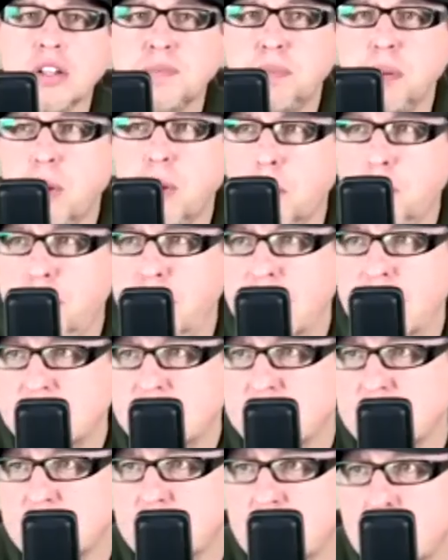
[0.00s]

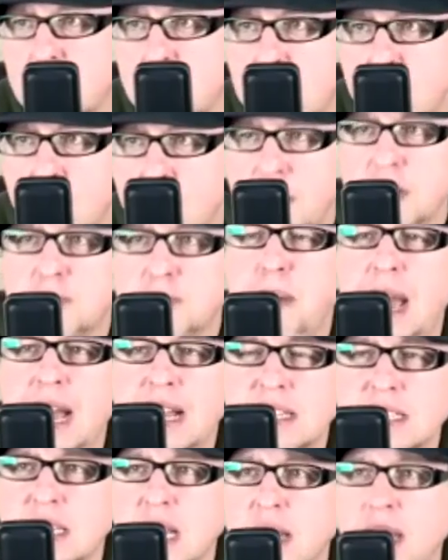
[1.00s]
pulpits this past
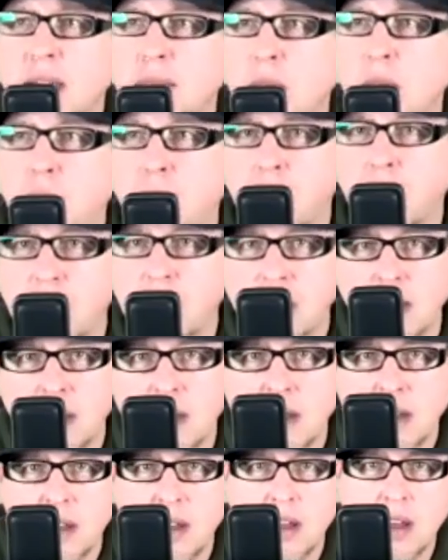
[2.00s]
Sunday morning,
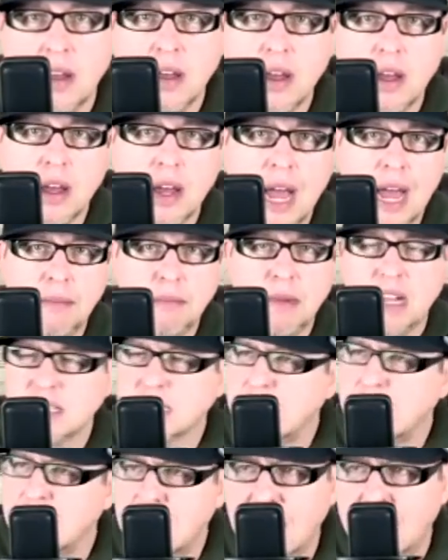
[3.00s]
I'm not
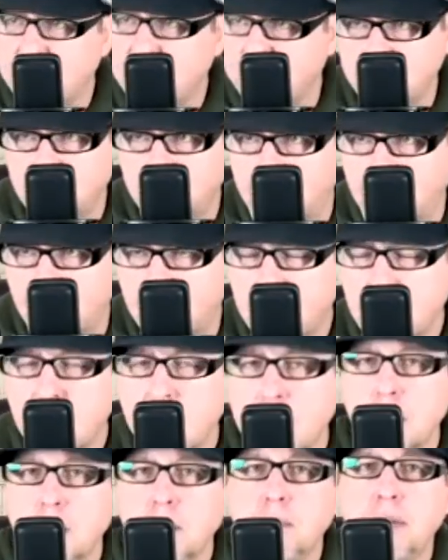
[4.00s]
saying everywhere,
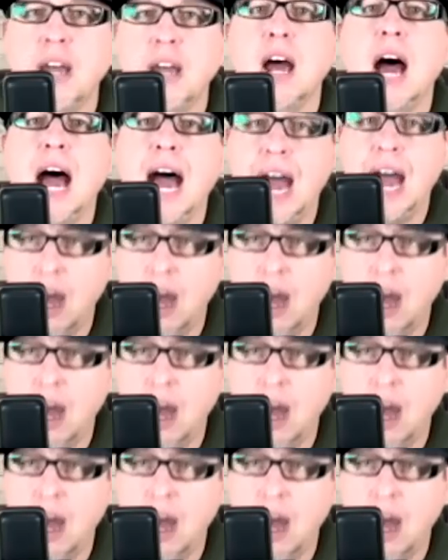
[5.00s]
but I